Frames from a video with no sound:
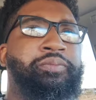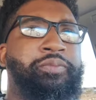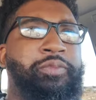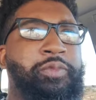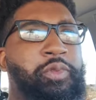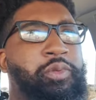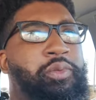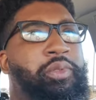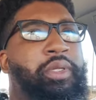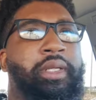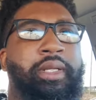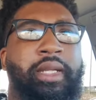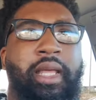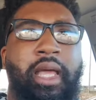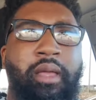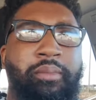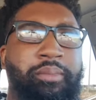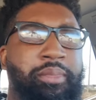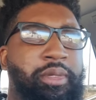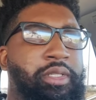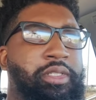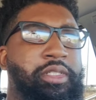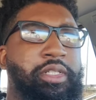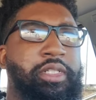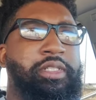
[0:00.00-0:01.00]
You cannot
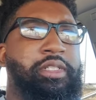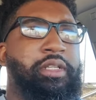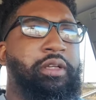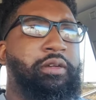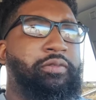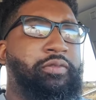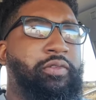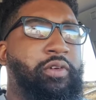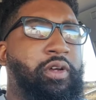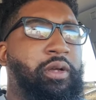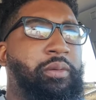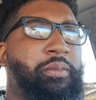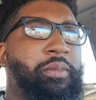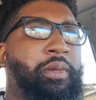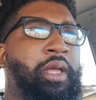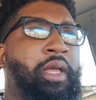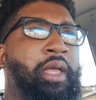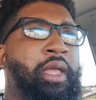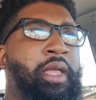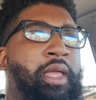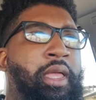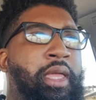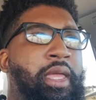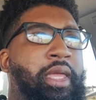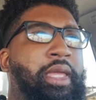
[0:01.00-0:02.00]
beat yourself up.
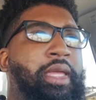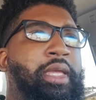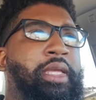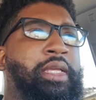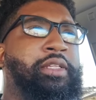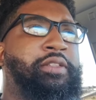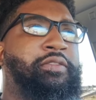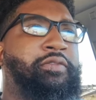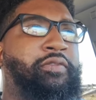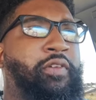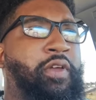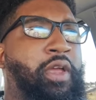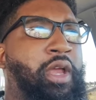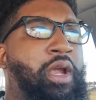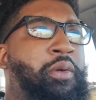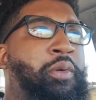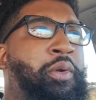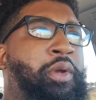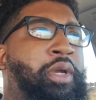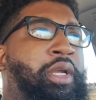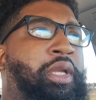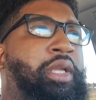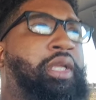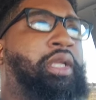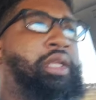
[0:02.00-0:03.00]
It's
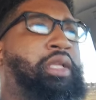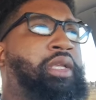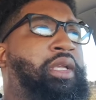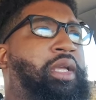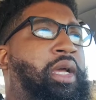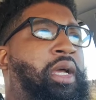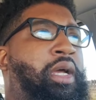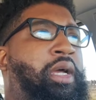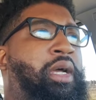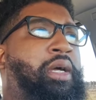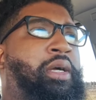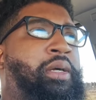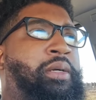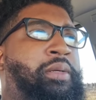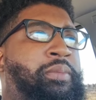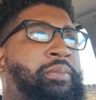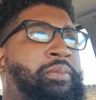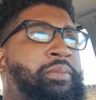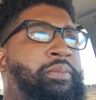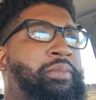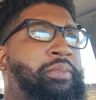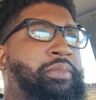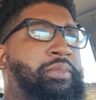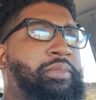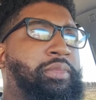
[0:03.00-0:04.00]
very,
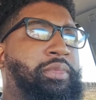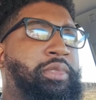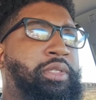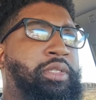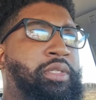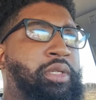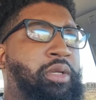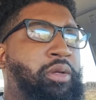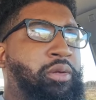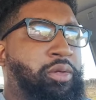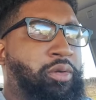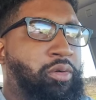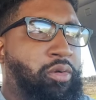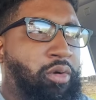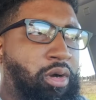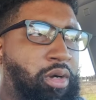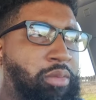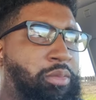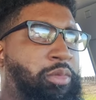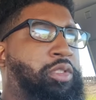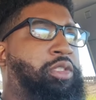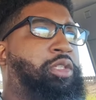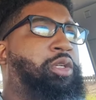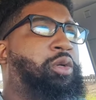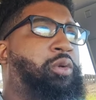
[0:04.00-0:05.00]
you know,
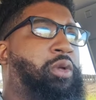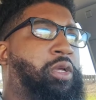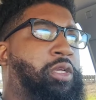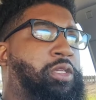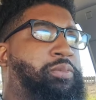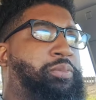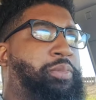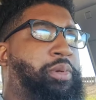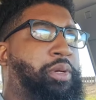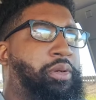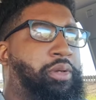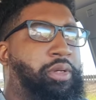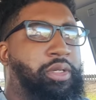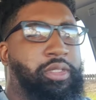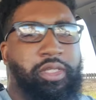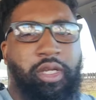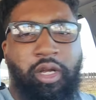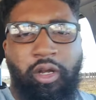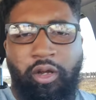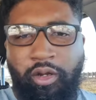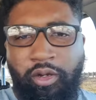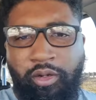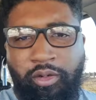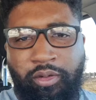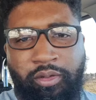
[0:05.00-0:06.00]
normal to experience
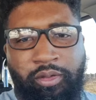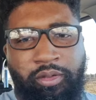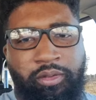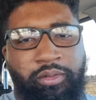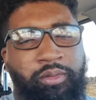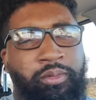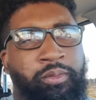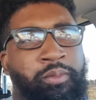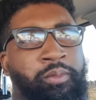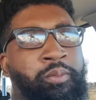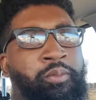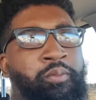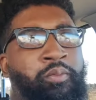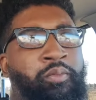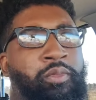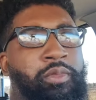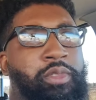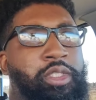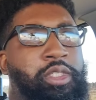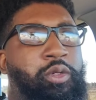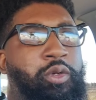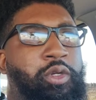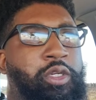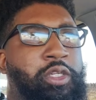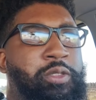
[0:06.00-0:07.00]
hurt,
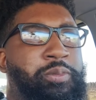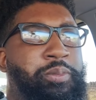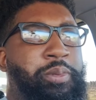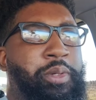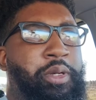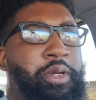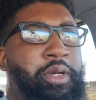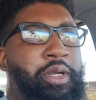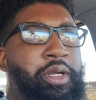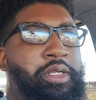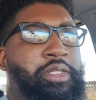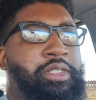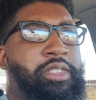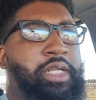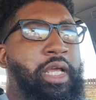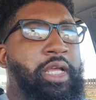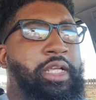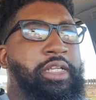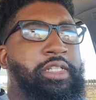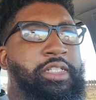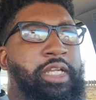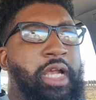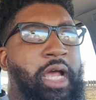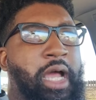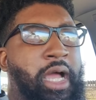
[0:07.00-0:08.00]
to experience like
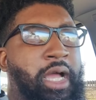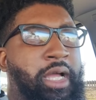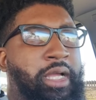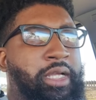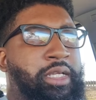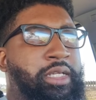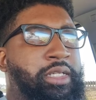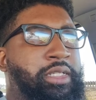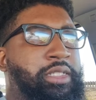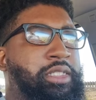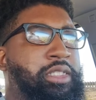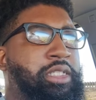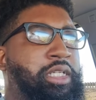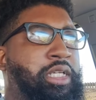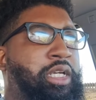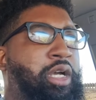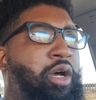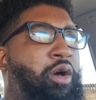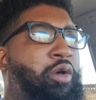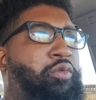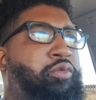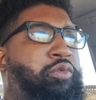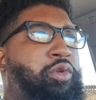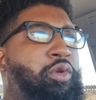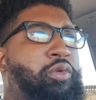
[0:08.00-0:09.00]
shock, to
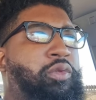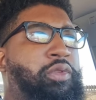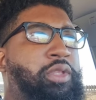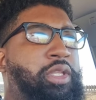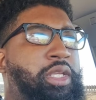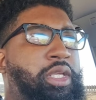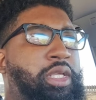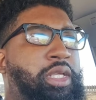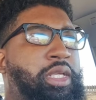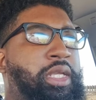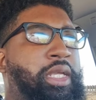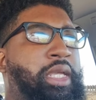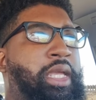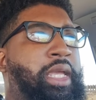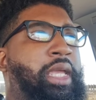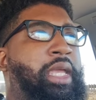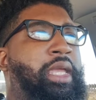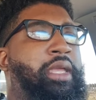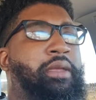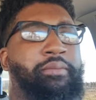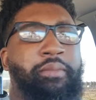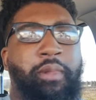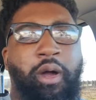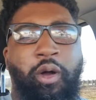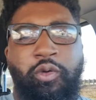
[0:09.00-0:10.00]
go through the
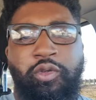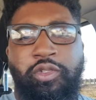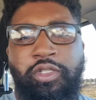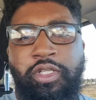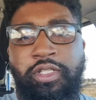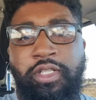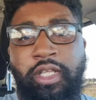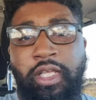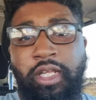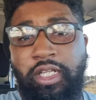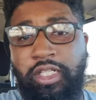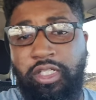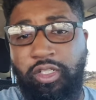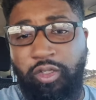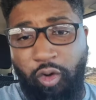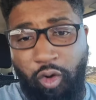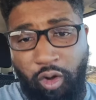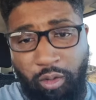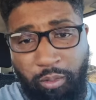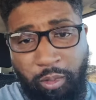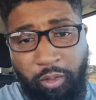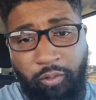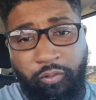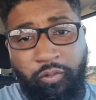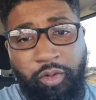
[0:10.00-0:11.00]
emotions, and it's
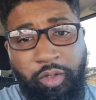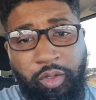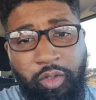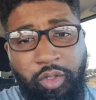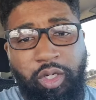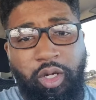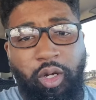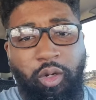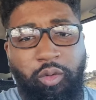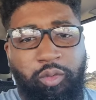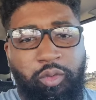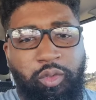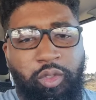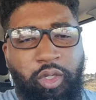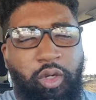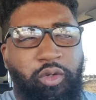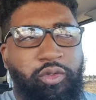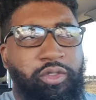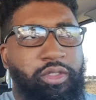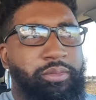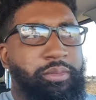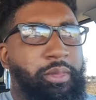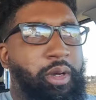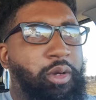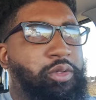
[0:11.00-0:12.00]
normal for you to go through those
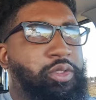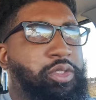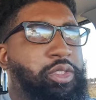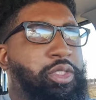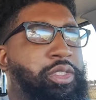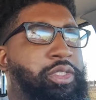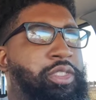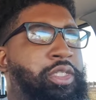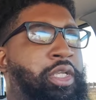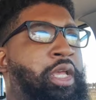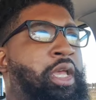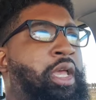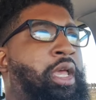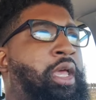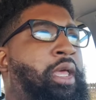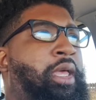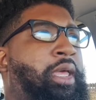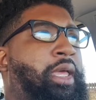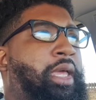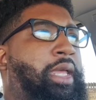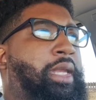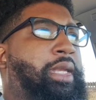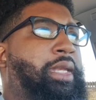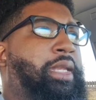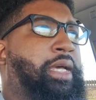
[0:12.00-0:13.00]
emotions.
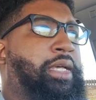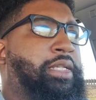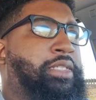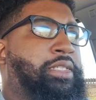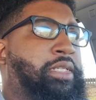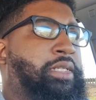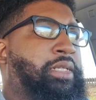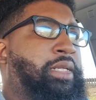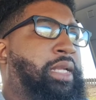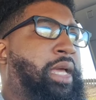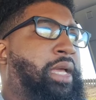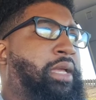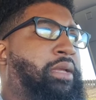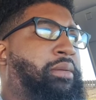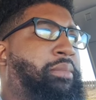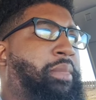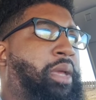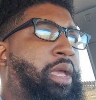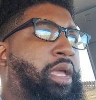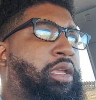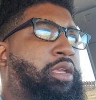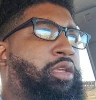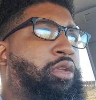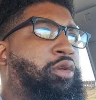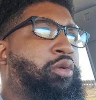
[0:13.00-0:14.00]
It doesn't like
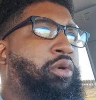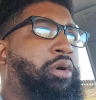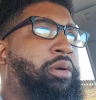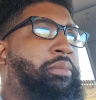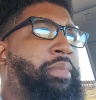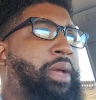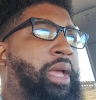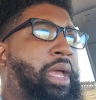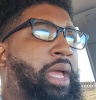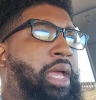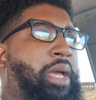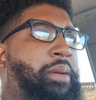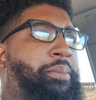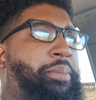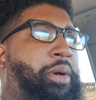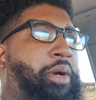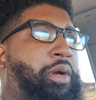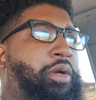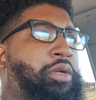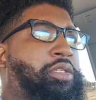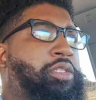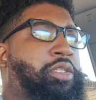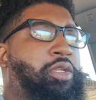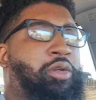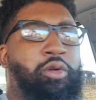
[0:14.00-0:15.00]
make you a bad
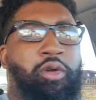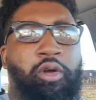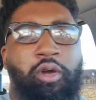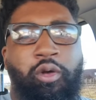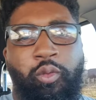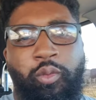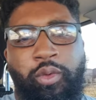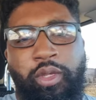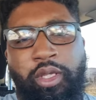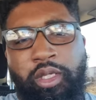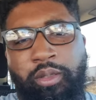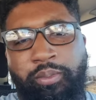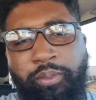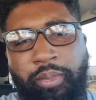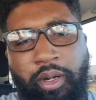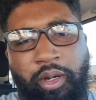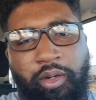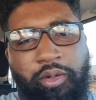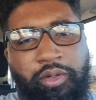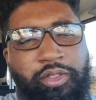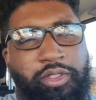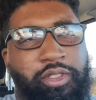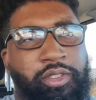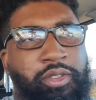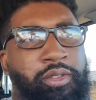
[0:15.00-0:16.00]
person or a weak
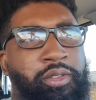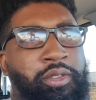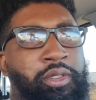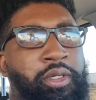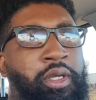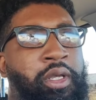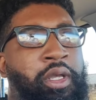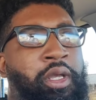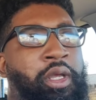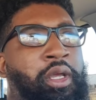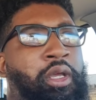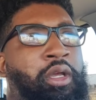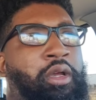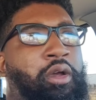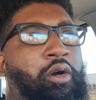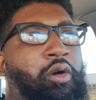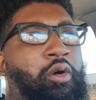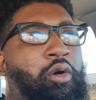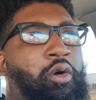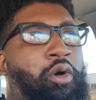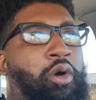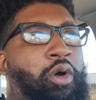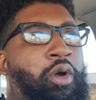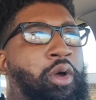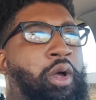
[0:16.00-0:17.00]
person
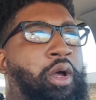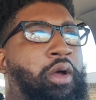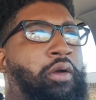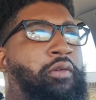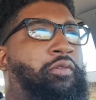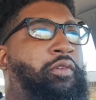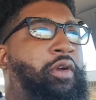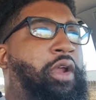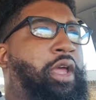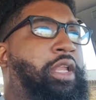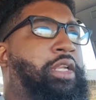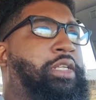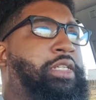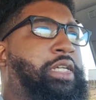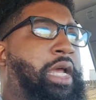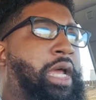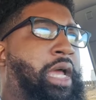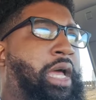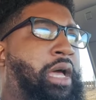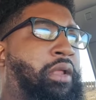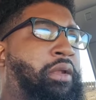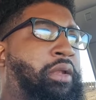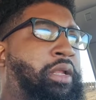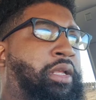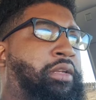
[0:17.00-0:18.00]
or a
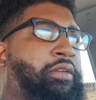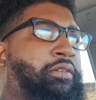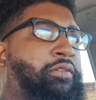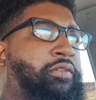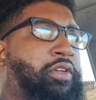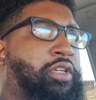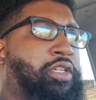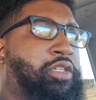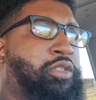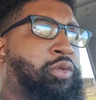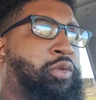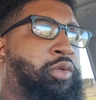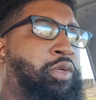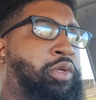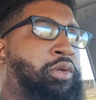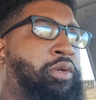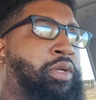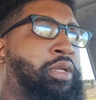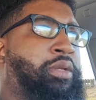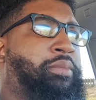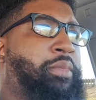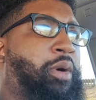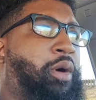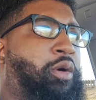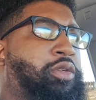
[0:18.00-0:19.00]
fragile individual
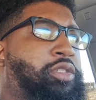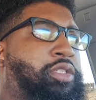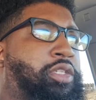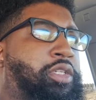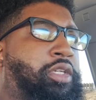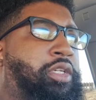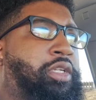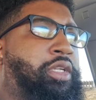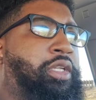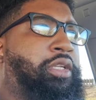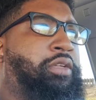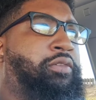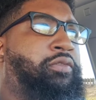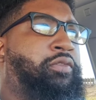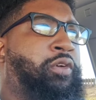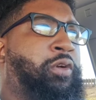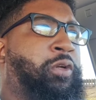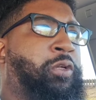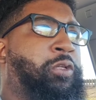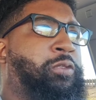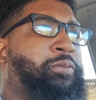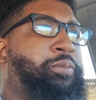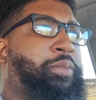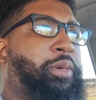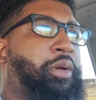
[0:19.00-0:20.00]
emotionally for
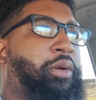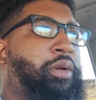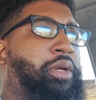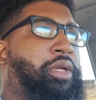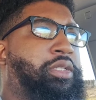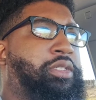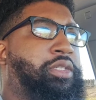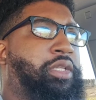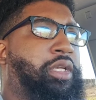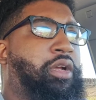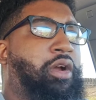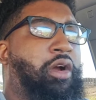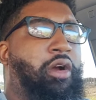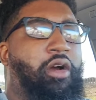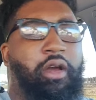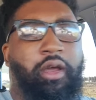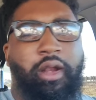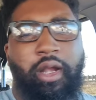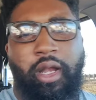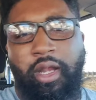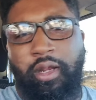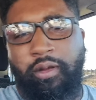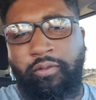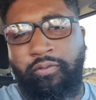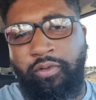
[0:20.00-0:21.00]
experiencing
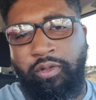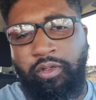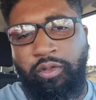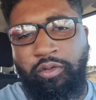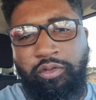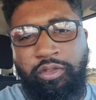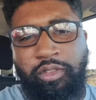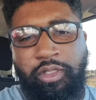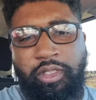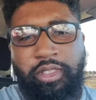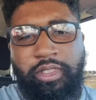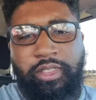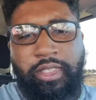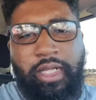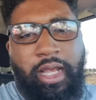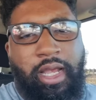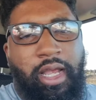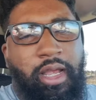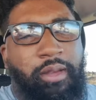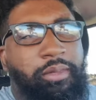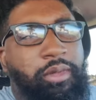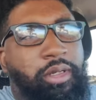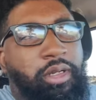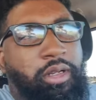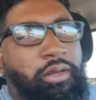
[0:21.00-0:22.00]
heartache for losing a
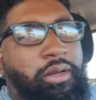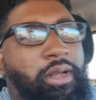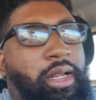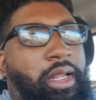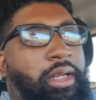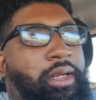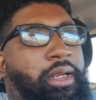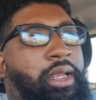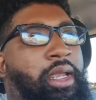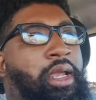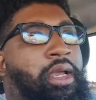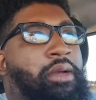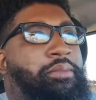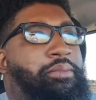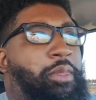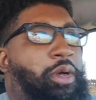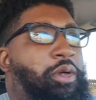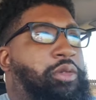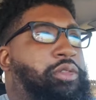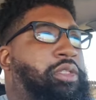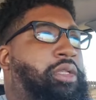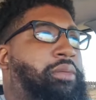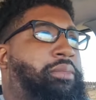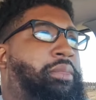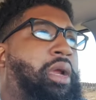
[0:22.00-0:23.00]
job. You know, like
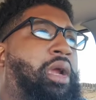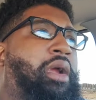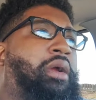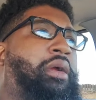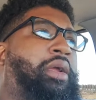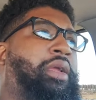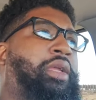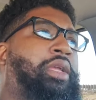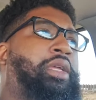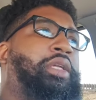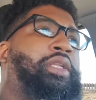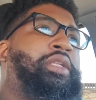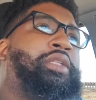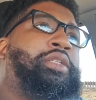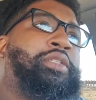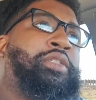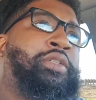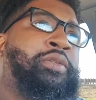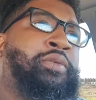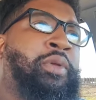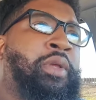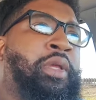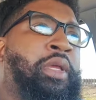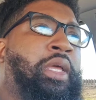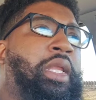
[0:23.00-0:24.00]
most Americans
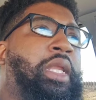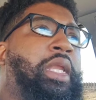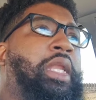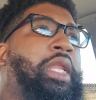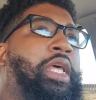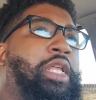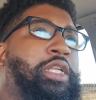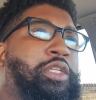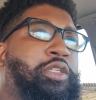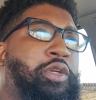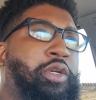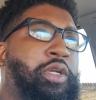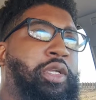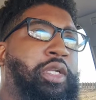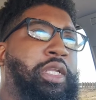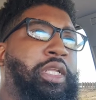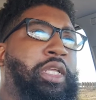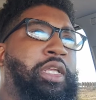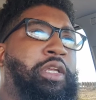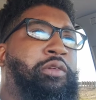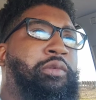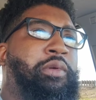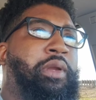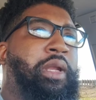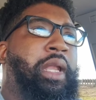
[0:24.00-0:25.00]

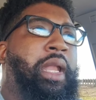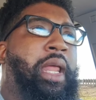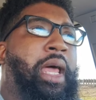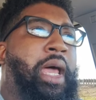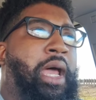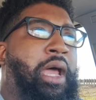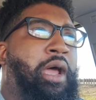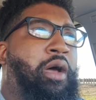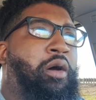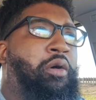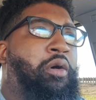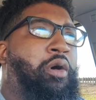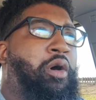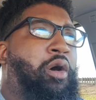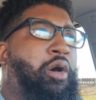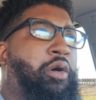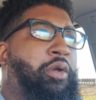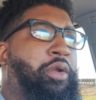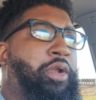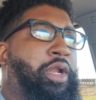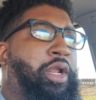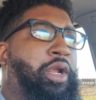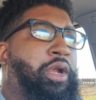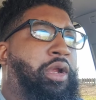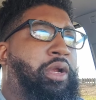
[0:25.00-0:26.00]
literally rely
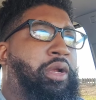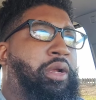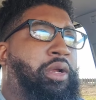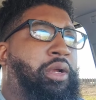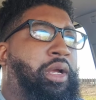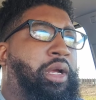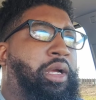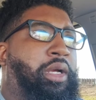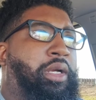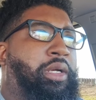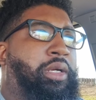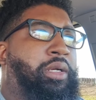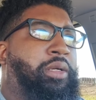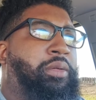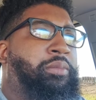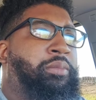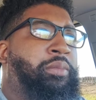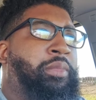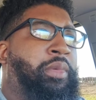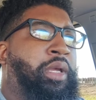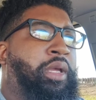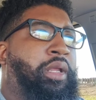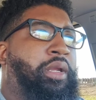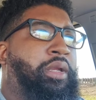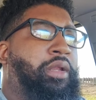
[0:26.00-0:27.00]
on their
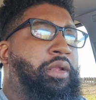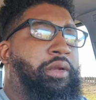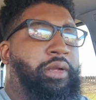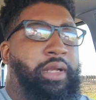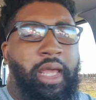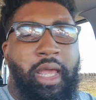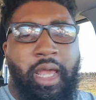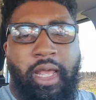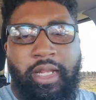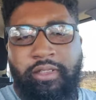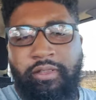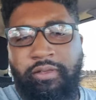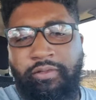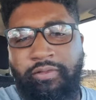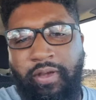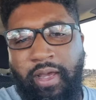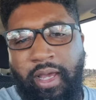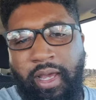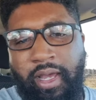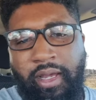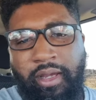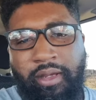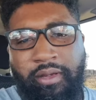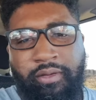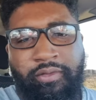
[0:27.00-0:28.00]
9 to
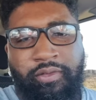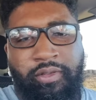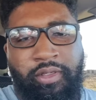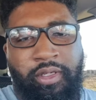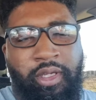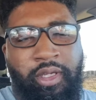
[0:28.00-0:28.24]
5.